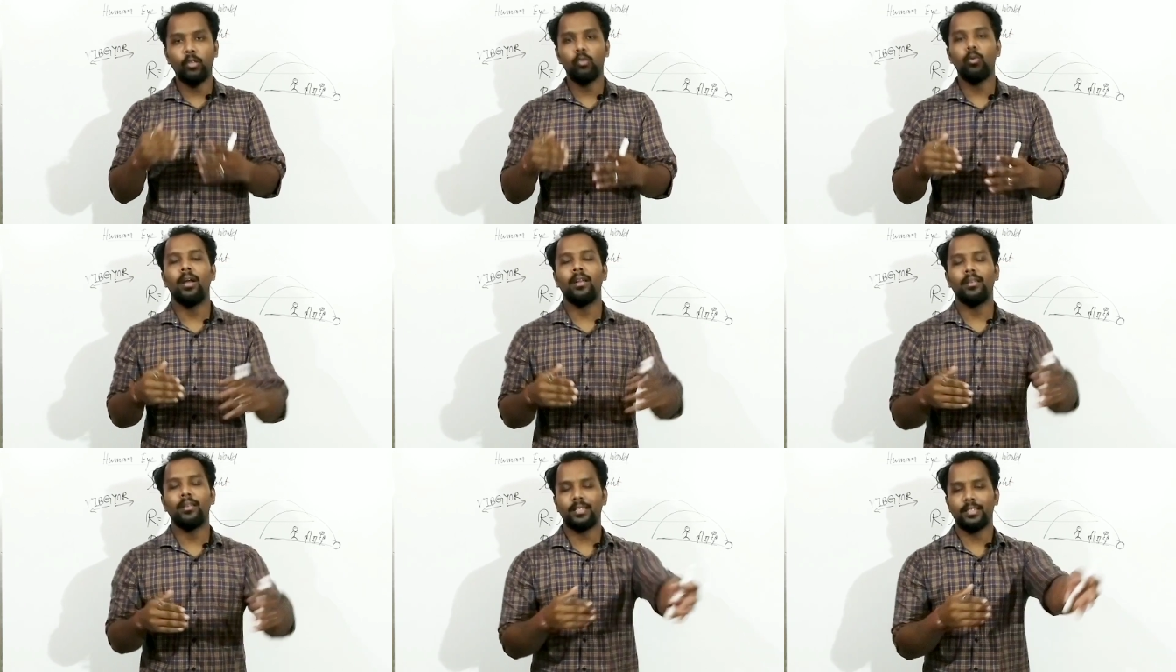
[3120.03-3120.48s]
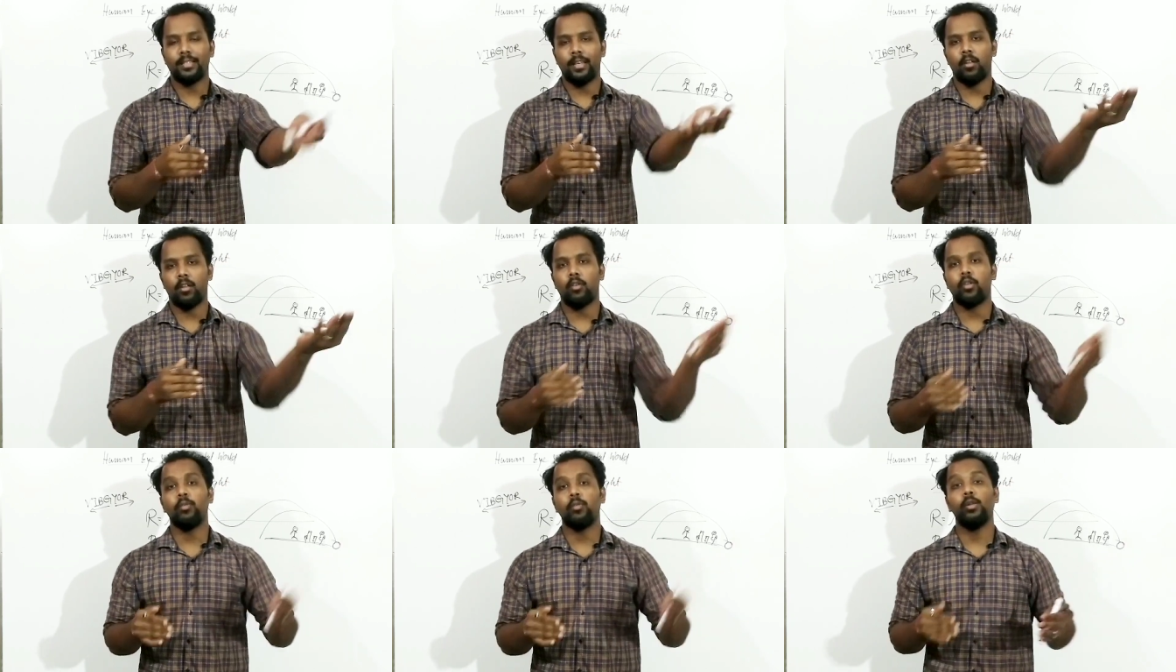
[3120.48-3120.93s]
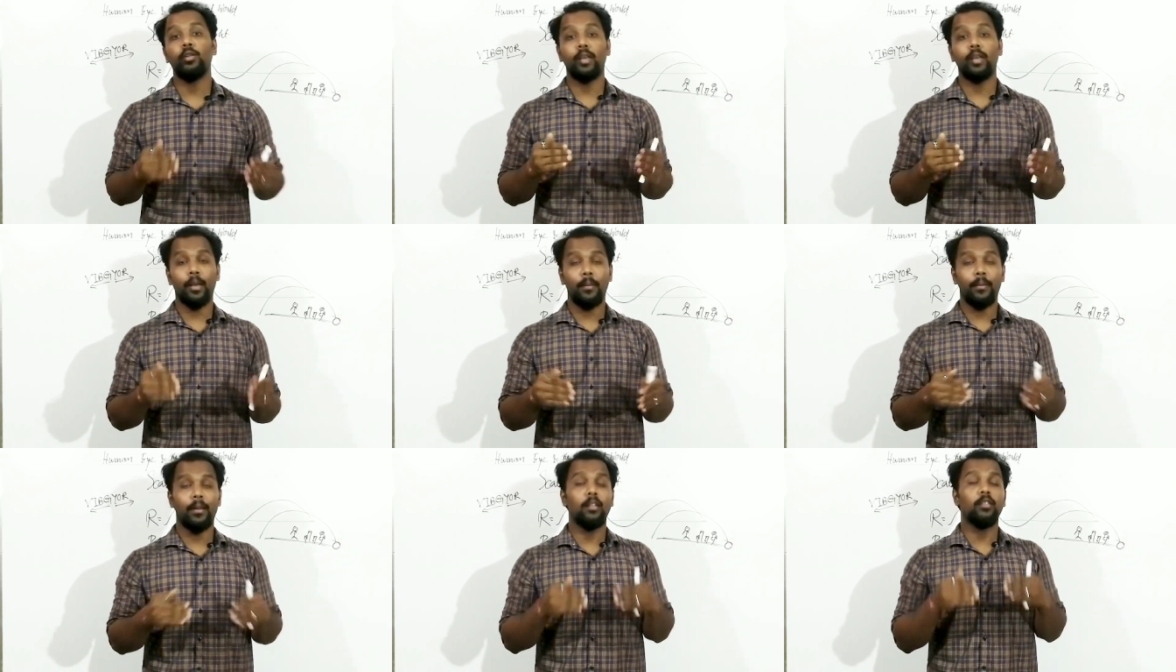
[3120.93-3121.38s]
to understand, or you will be
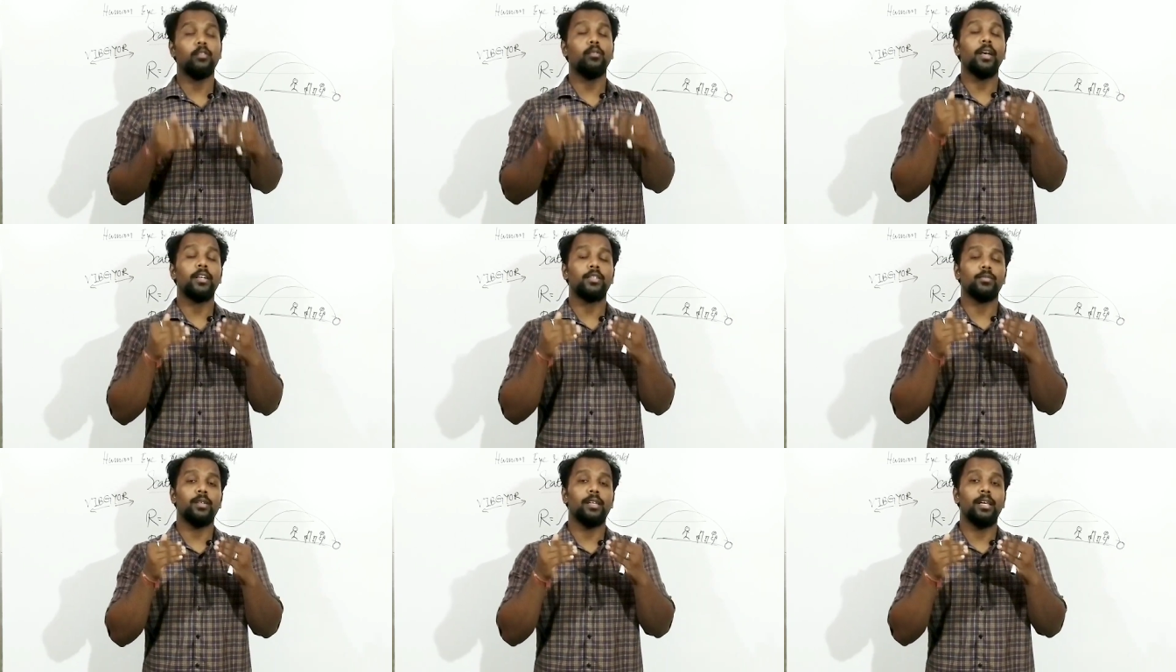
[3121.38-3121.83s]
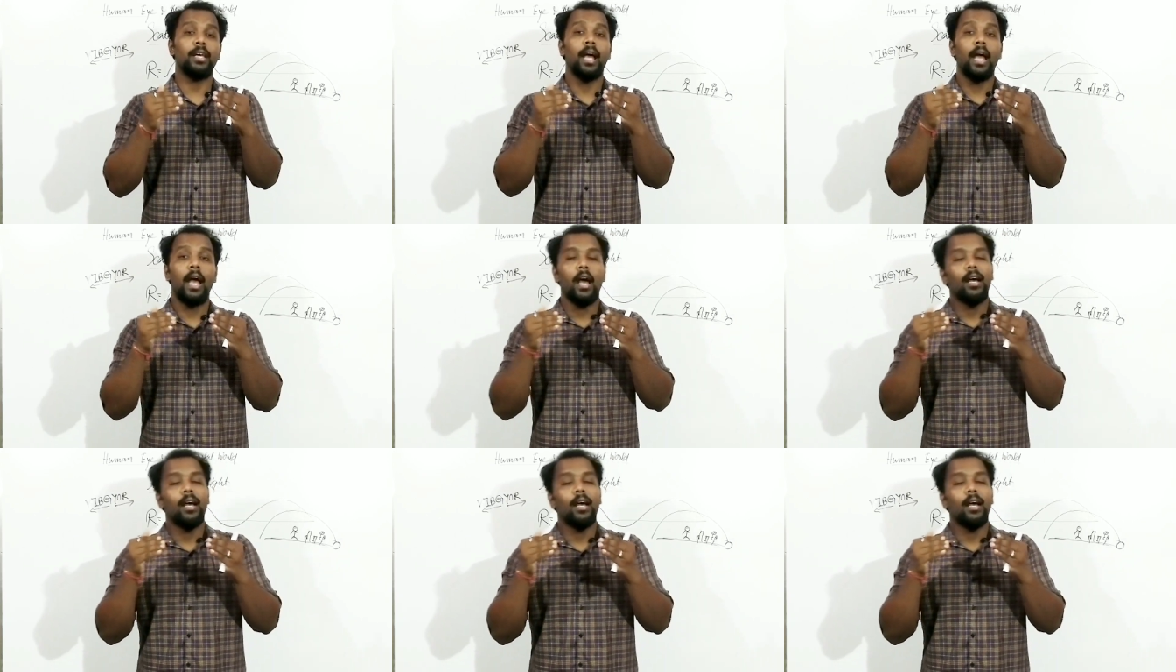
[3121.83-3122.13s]
able to actually